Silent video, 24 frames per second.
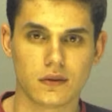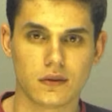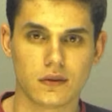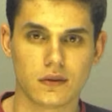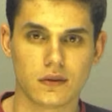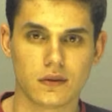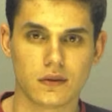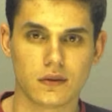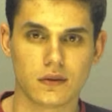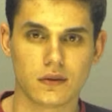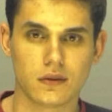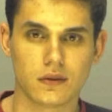
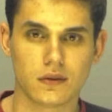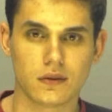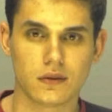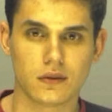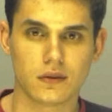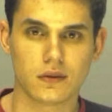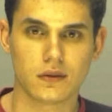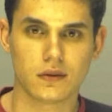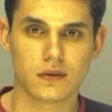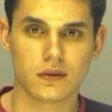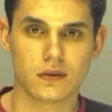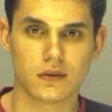
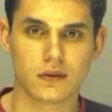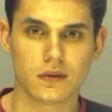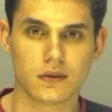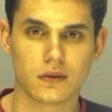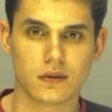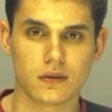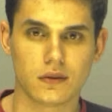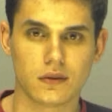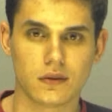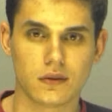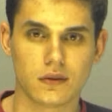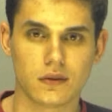
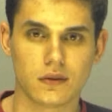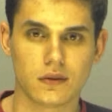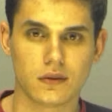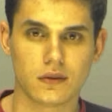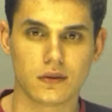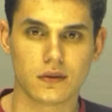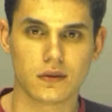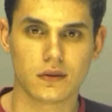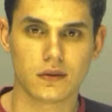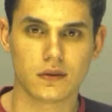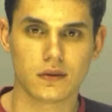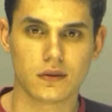
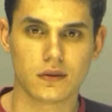[no speech]